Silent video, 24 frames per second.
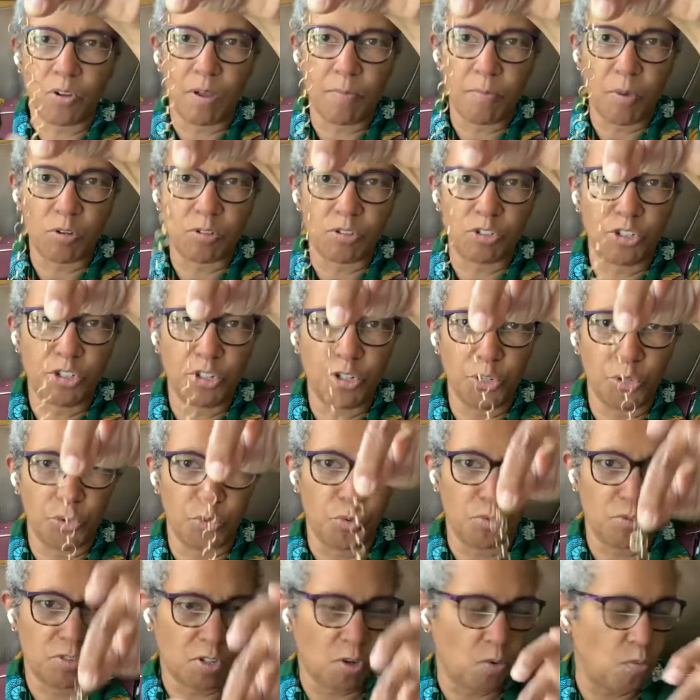I'm on
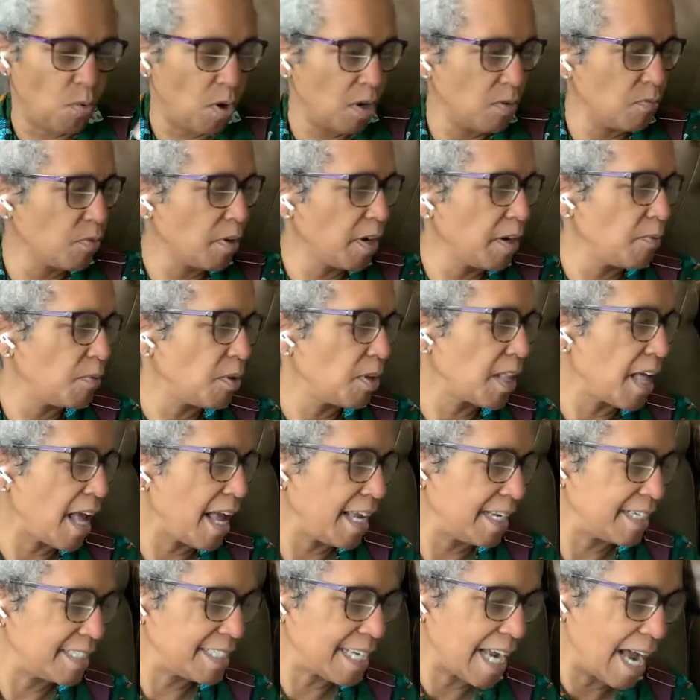2, so 1 ring will
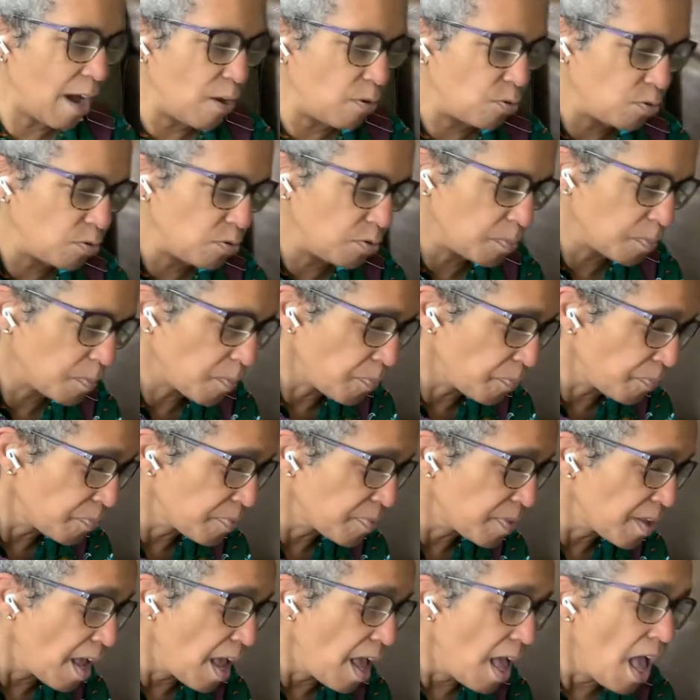hang down.
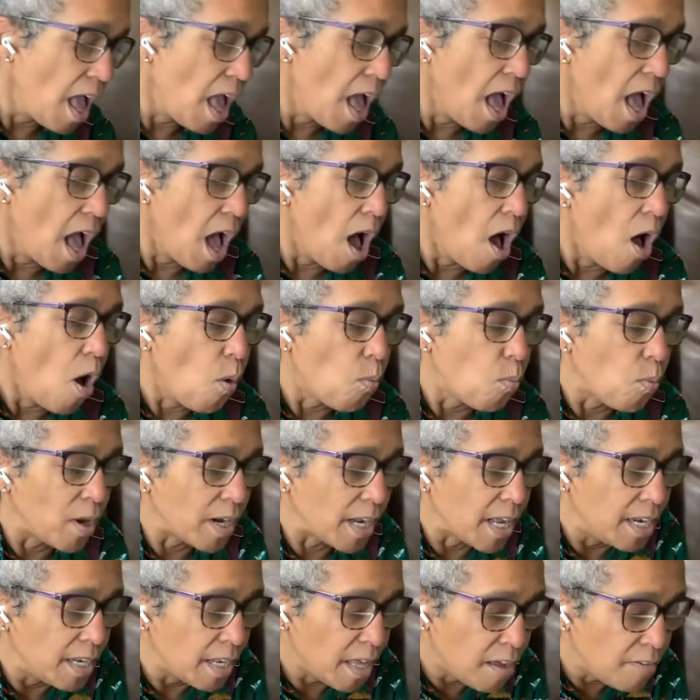What
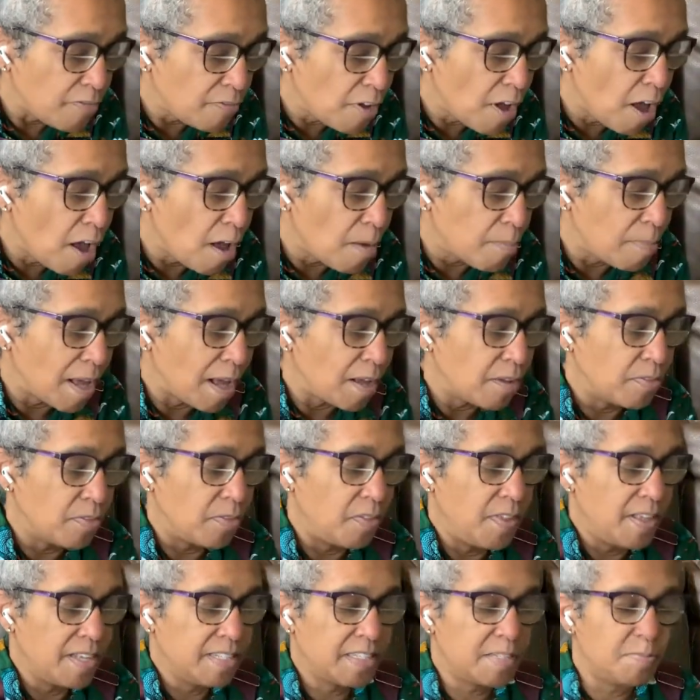I love about
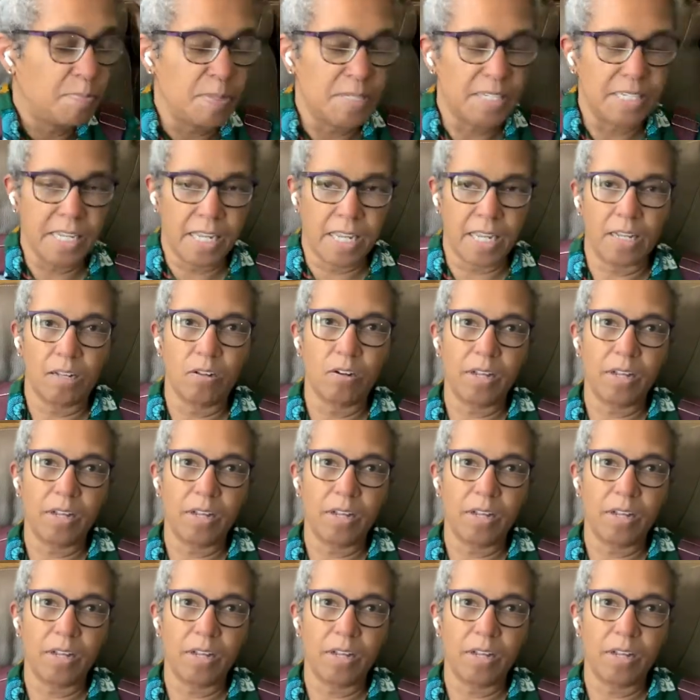this particular